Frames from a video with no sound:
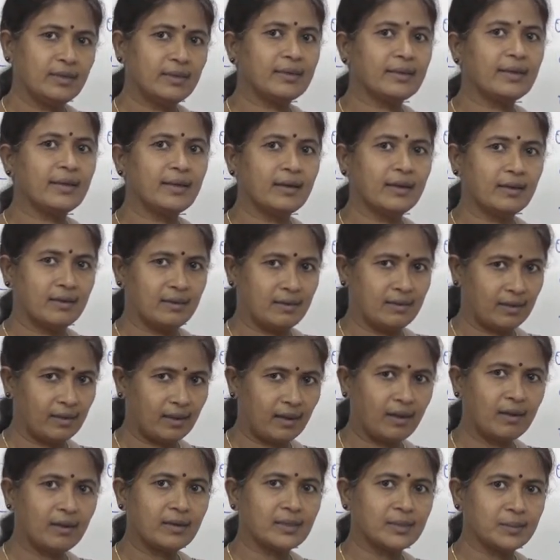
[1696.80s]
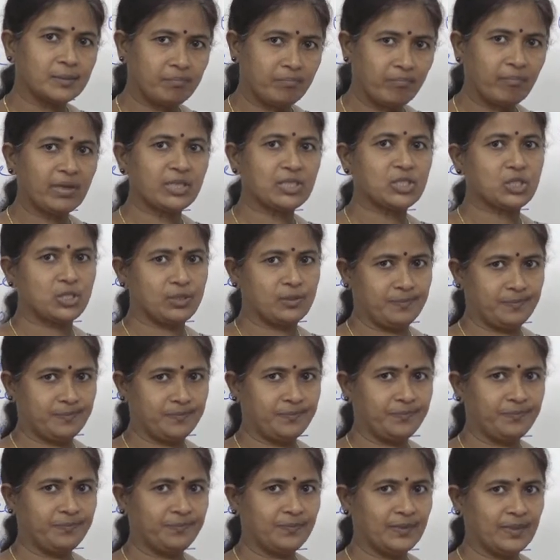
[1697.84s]
Na, a, much.
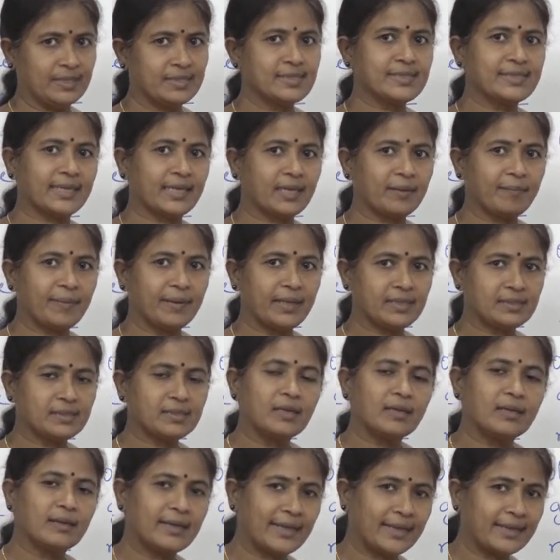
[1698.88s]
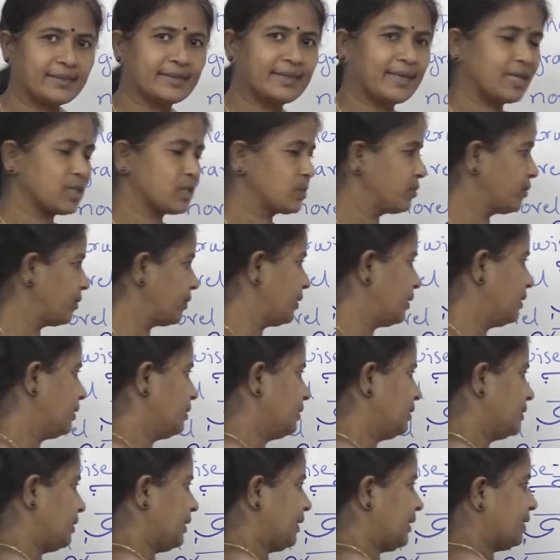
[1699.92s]
Second place, light dash vowel.
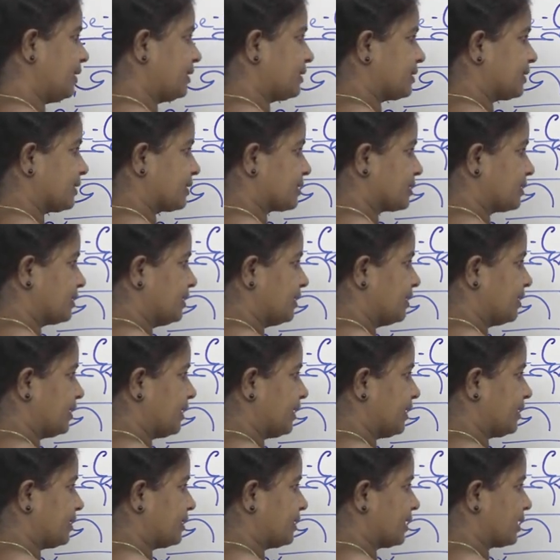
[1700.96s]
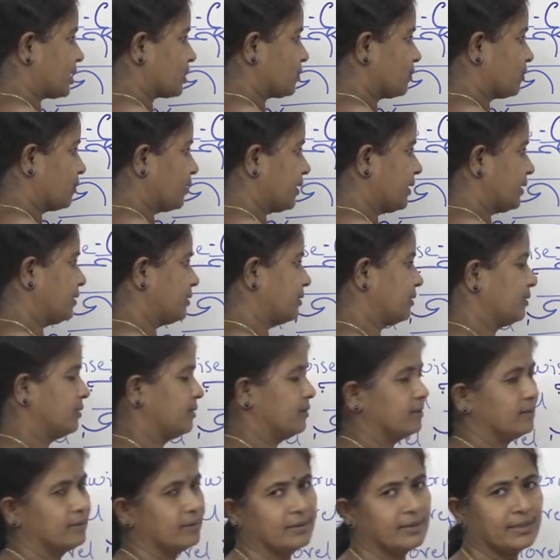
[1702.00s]
Intersect, light dash vowel here.
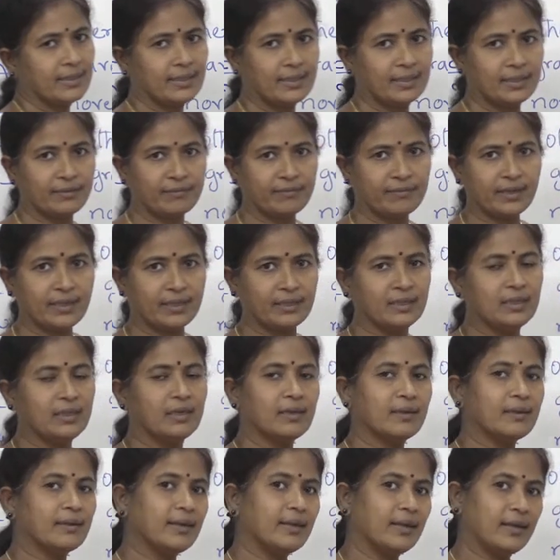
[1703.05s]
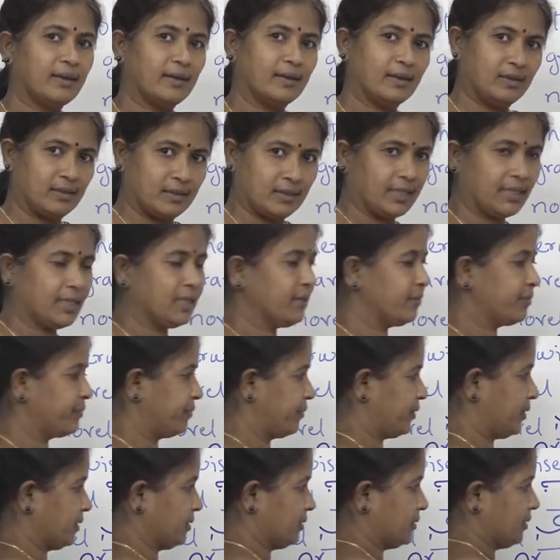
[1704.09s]
Nullify. Null, if.
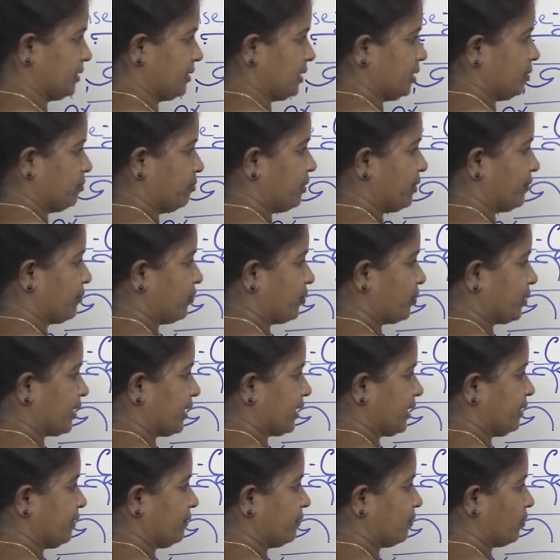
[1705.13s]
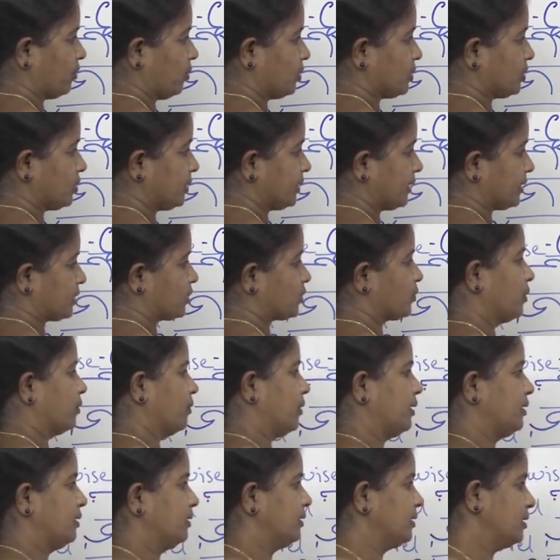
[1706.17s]
Before if also there is
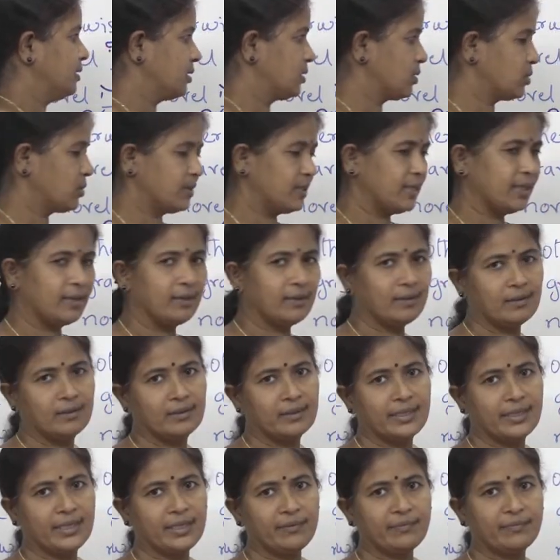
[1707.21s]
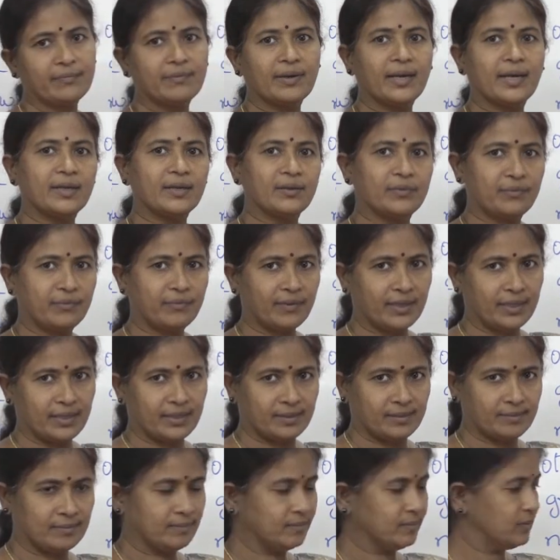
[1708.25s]
vowel. So, null, if and phi.
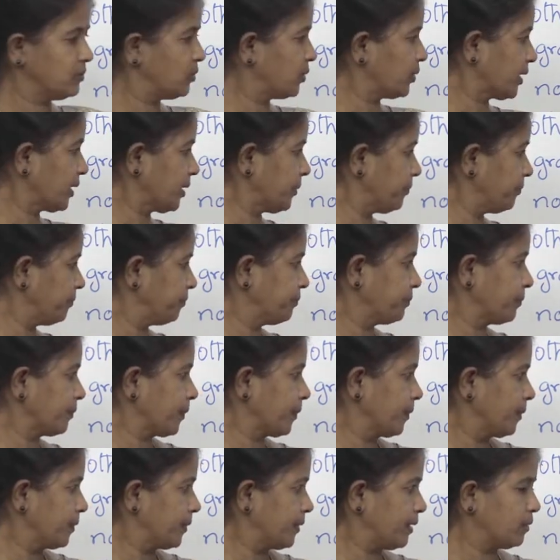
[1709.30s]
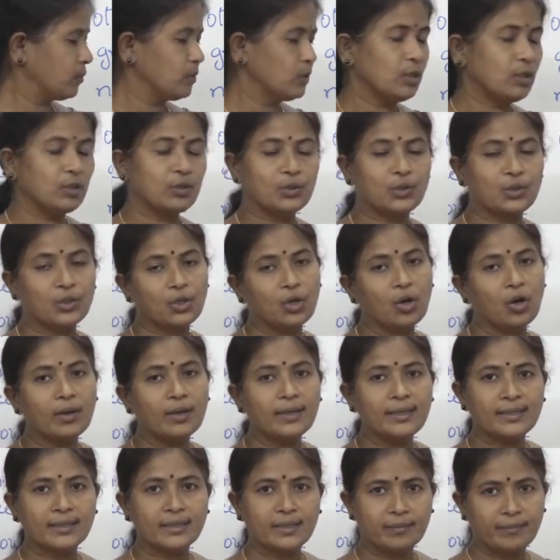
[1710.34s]
Okay. Now,
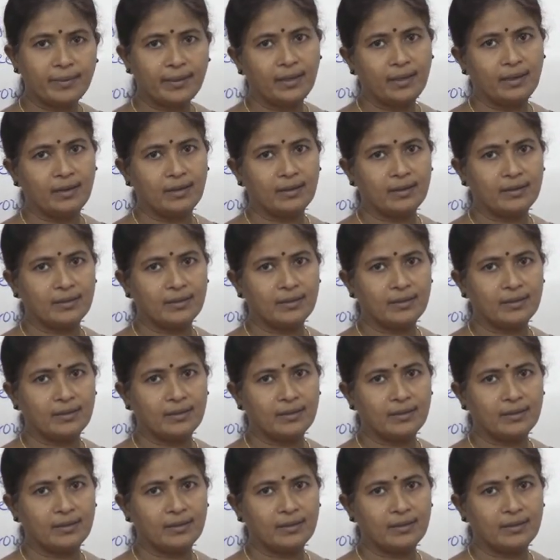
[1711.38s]
tolerable.